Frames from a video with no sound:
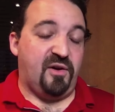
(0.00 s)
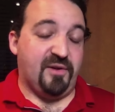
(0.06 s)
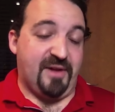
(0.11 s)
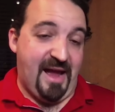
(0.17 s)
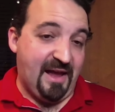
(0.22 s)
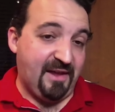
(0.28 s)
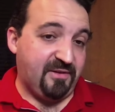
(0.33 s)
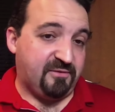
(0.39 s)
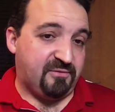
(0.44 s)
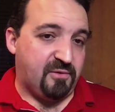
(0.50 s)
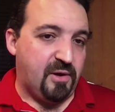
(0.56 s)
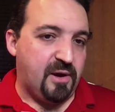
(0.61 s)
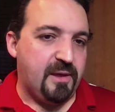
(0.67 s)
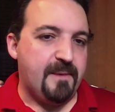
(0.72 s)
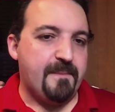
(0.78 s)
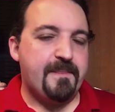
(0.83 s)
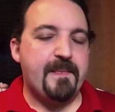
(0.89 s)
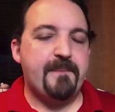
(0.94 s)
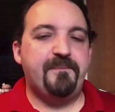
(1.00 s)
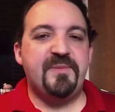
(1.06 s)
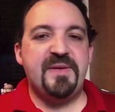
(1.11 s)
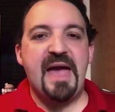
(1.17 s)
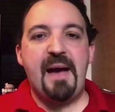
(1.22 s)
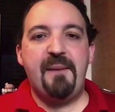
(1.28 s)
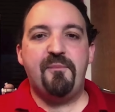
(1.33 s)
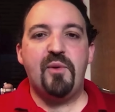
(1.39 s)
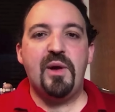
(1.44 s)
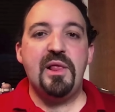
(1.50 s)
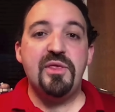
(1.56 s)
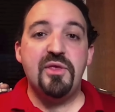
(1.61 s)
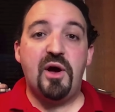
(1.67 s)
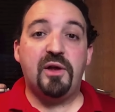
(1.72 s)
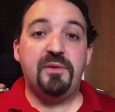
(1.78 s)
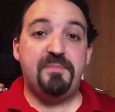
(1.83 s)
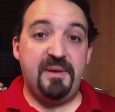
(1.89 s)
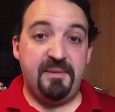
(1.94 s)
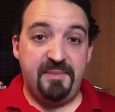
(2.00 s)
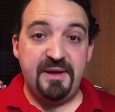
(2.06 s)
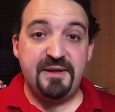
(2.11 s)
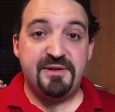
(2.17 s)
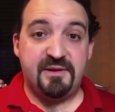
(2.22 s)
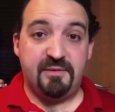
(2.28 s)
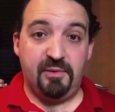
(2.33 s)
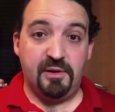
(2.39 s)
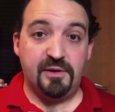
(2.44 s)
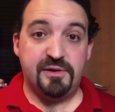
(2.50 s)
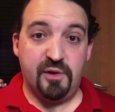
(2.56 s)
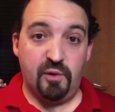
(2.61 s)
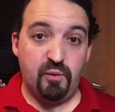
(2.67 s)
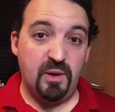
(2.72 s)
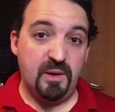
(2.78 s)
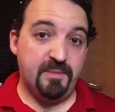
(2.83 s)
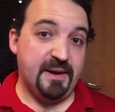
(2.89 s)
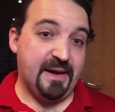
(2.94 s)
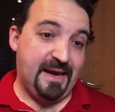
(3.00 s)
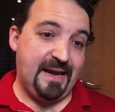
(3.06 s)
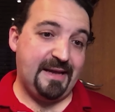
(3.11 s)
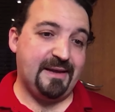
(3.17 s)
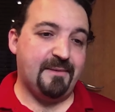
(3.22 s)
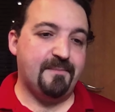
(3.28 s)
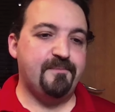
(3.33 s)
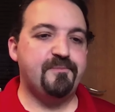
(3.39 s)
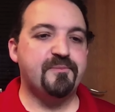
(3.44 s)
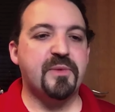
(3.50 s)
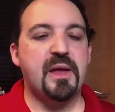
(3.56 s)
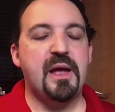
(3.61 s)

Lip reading: On Android, the app will not be visible, so will be hidden.